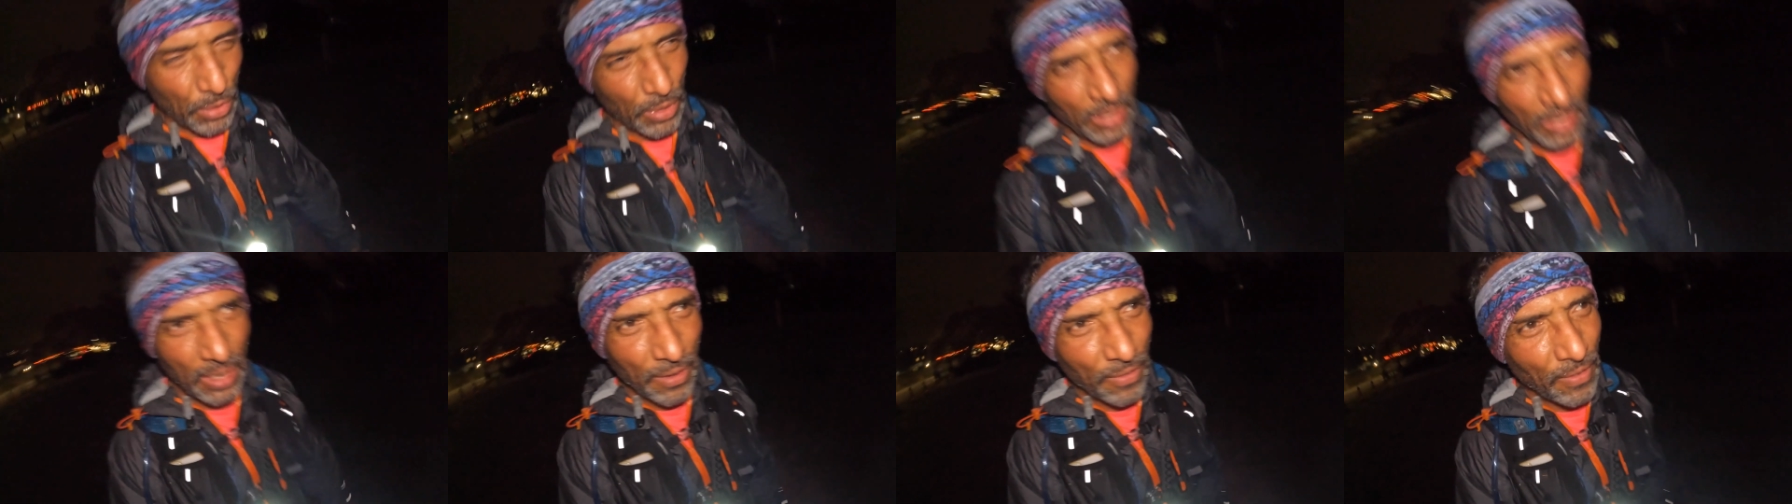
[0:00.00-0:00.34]

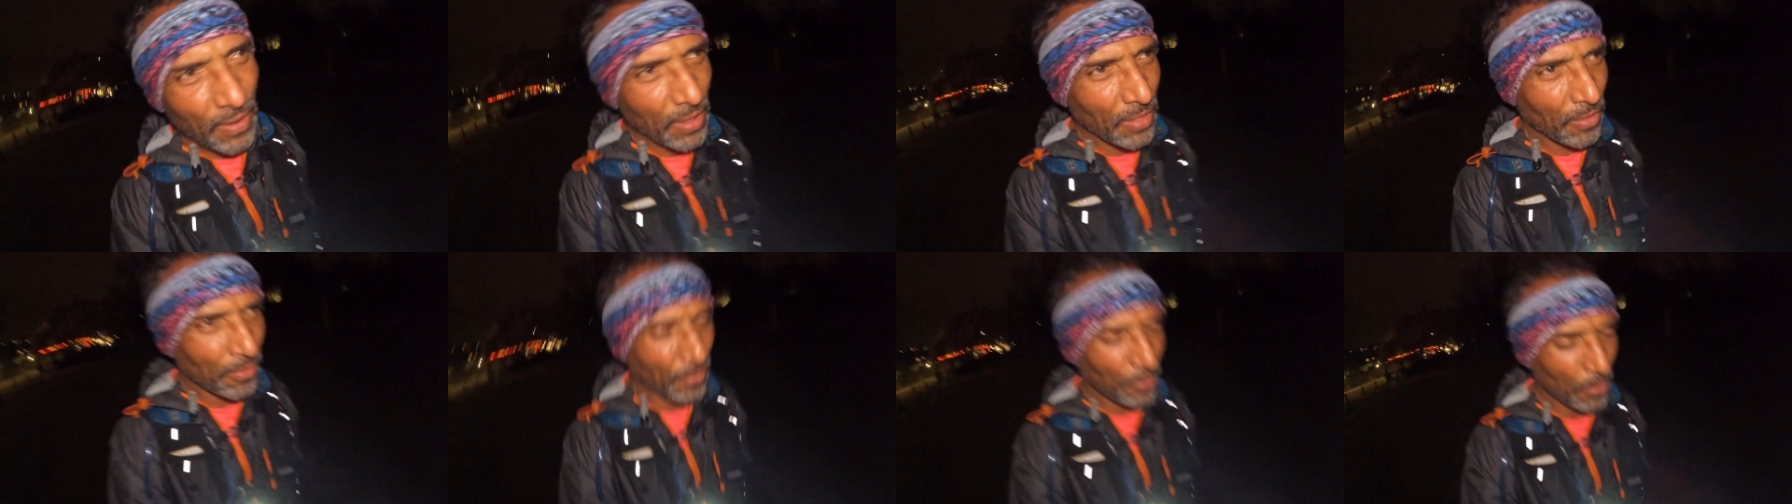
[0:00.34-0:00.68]
and I
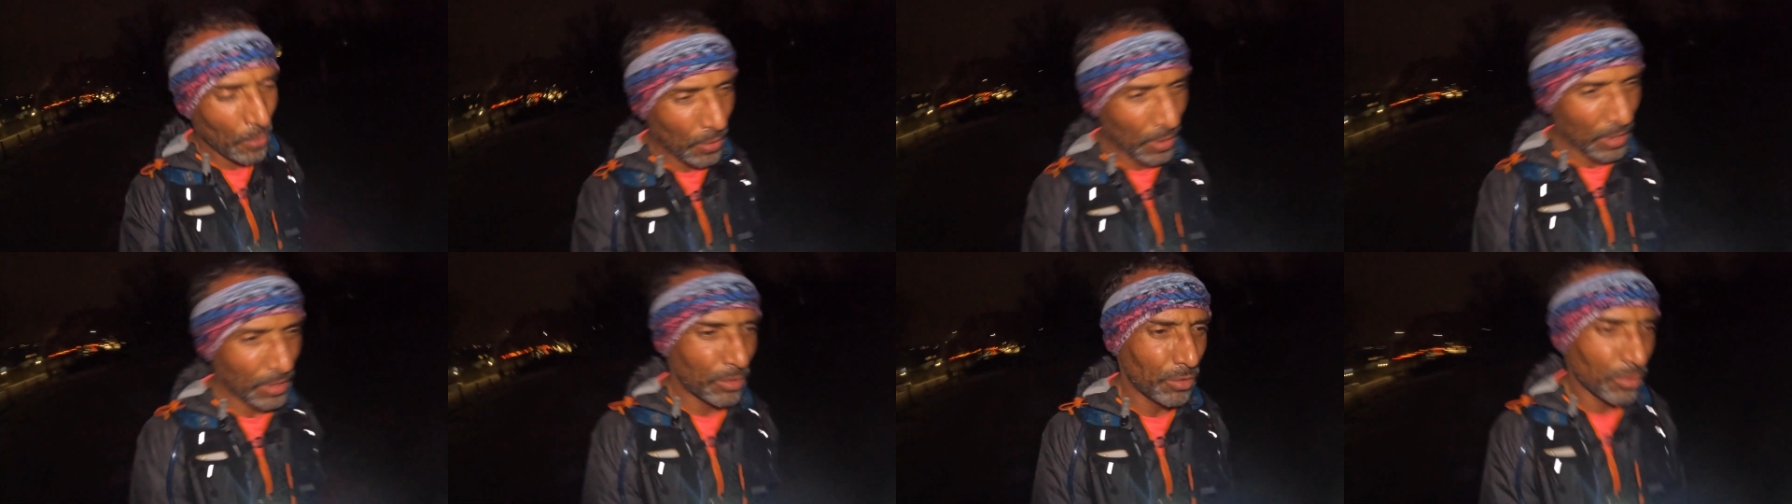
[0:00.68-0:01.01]
found the
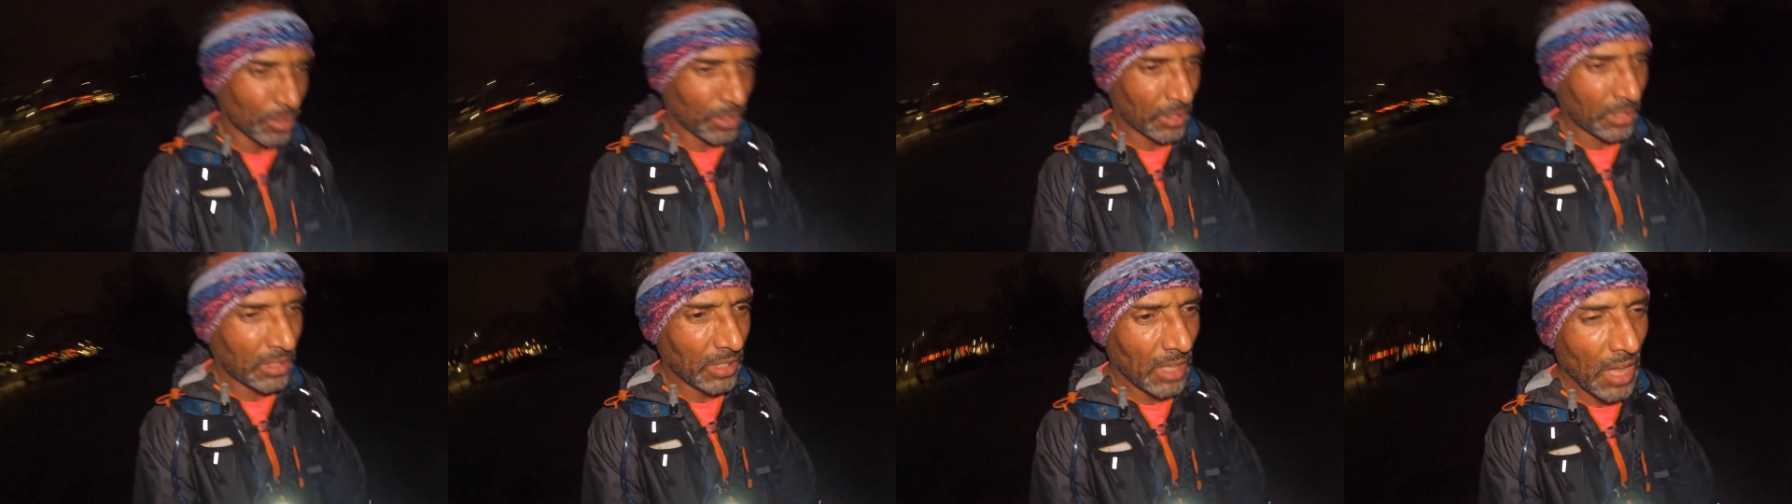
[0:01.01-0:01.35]

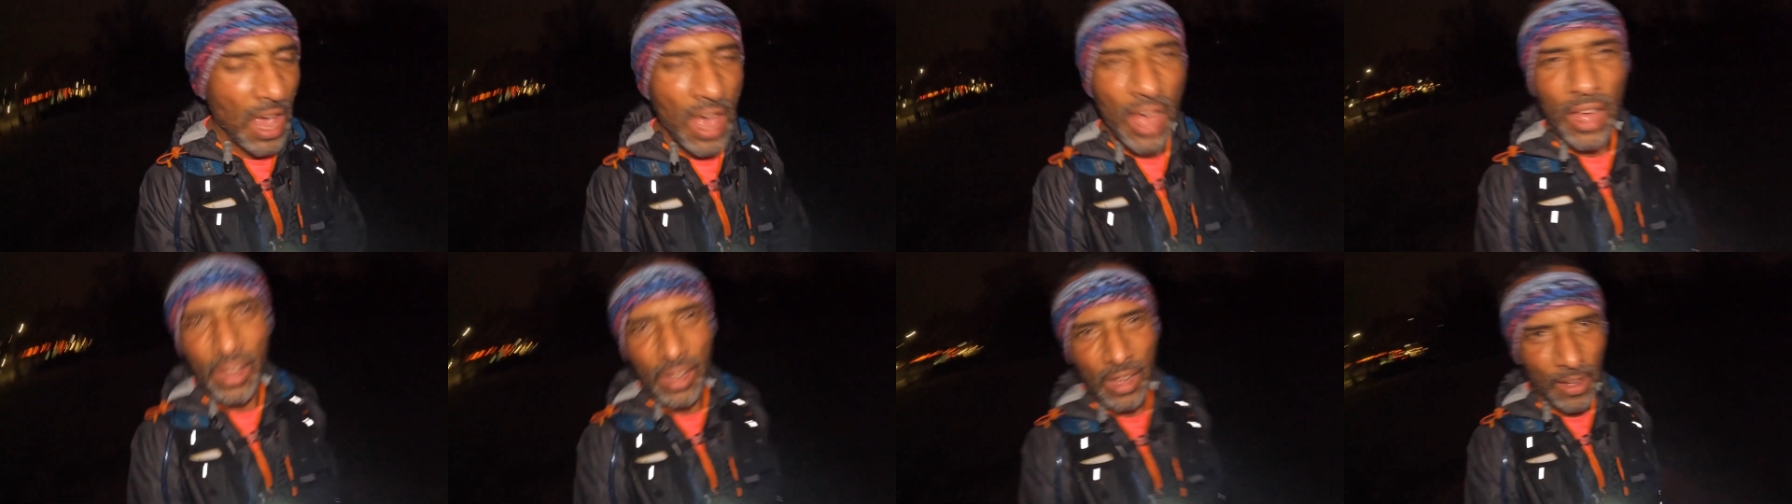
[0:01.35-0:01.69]
400
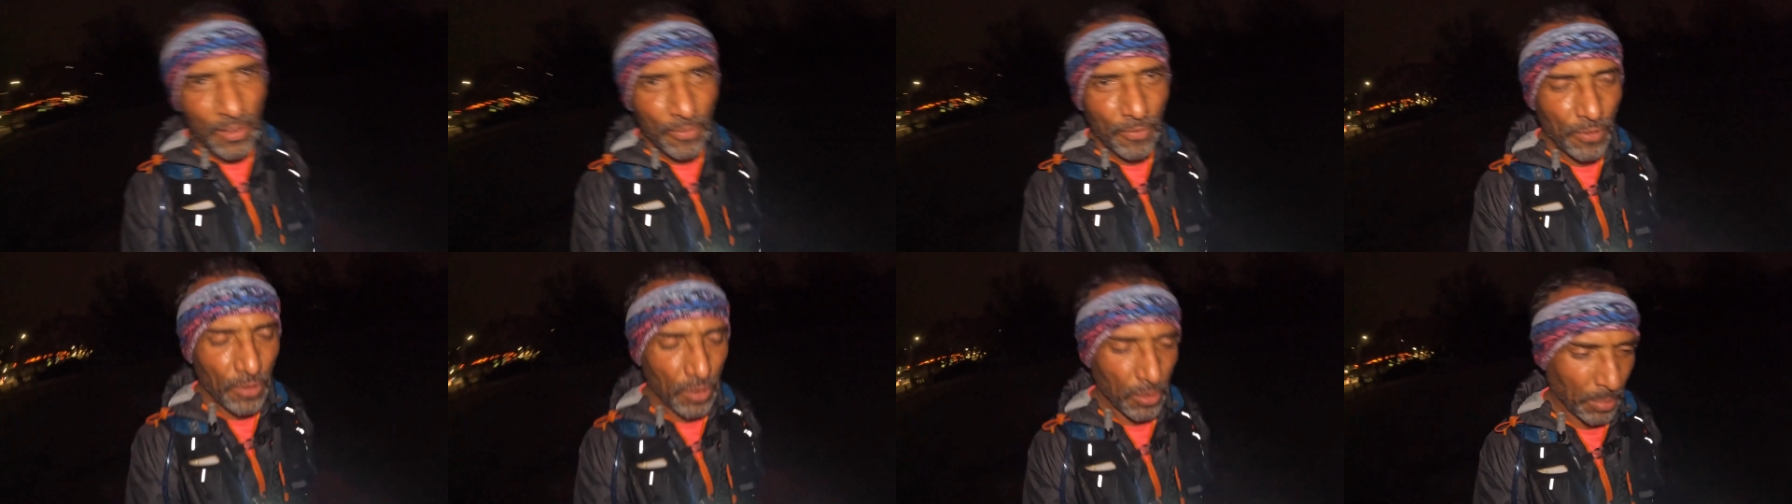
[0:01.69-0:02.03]

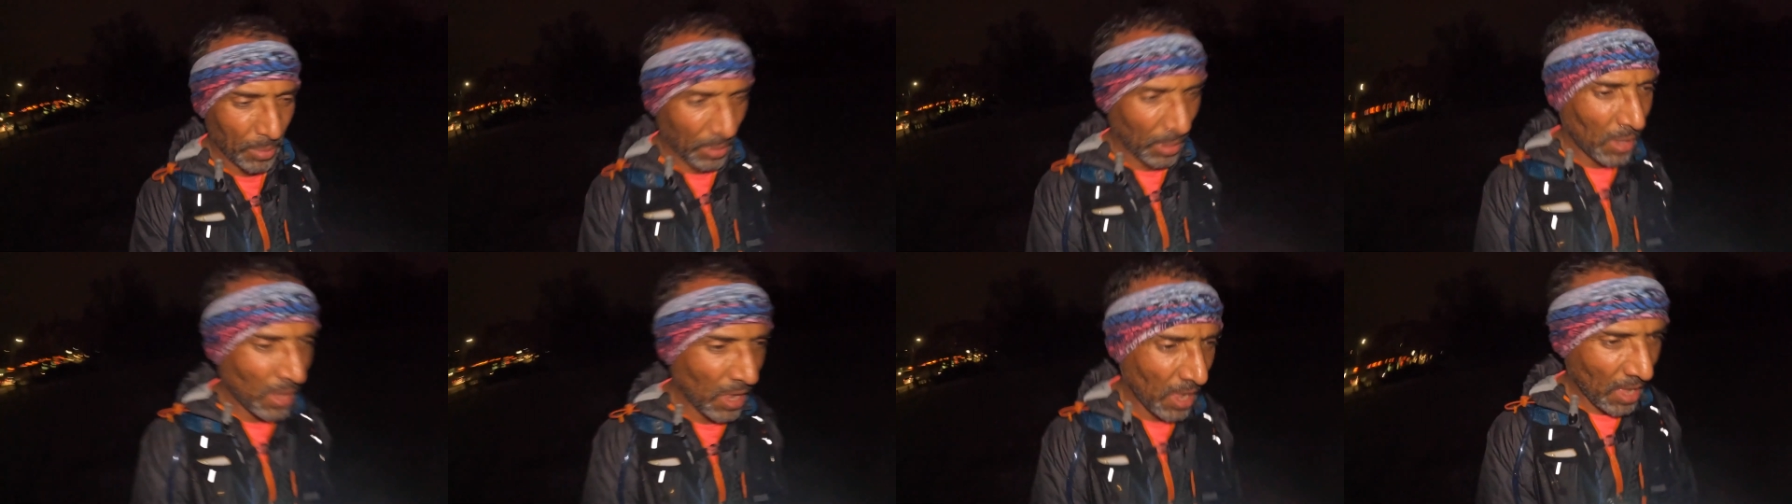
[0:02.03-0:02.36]
comfortable